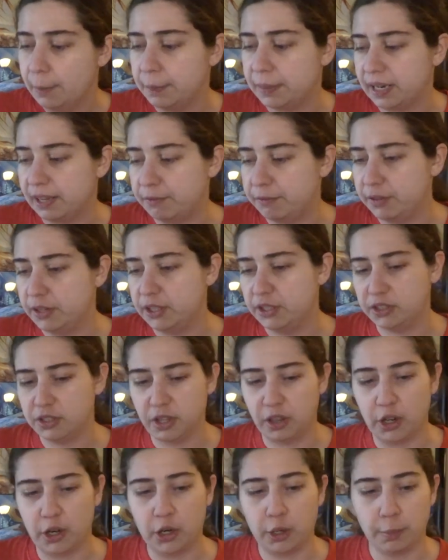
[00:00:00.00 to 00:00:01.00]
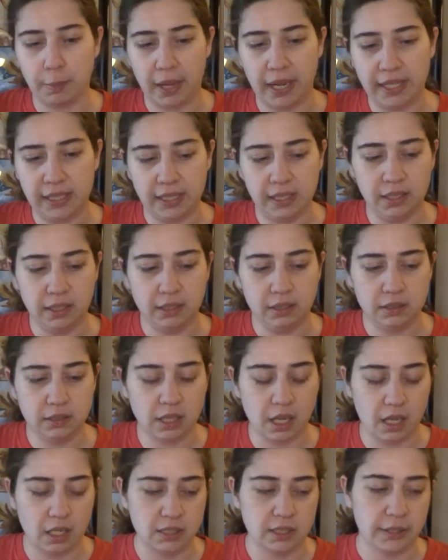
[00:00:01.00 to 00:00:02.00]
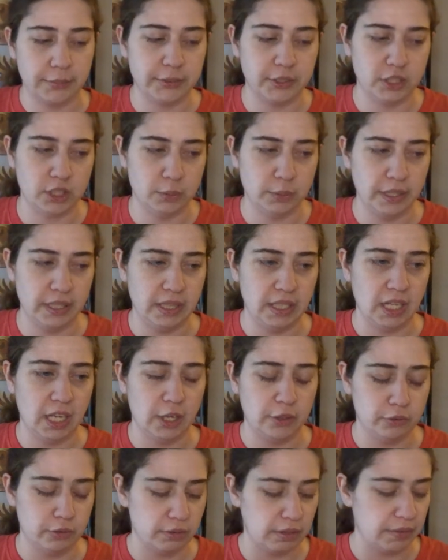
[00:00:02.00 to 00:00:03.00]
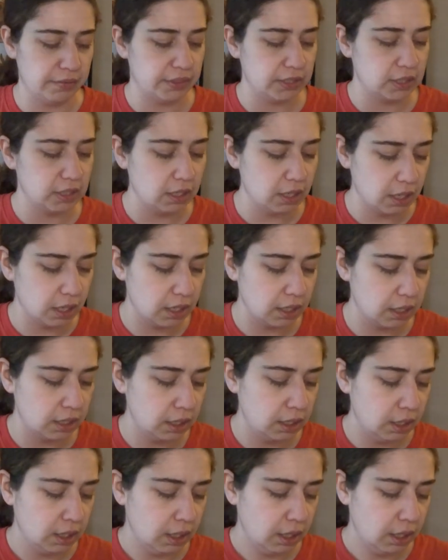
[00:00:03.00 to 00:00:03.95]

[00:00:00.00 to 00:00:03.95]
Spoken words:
But I finished the Hermione socks I was doing in the 100 Ravens yarn.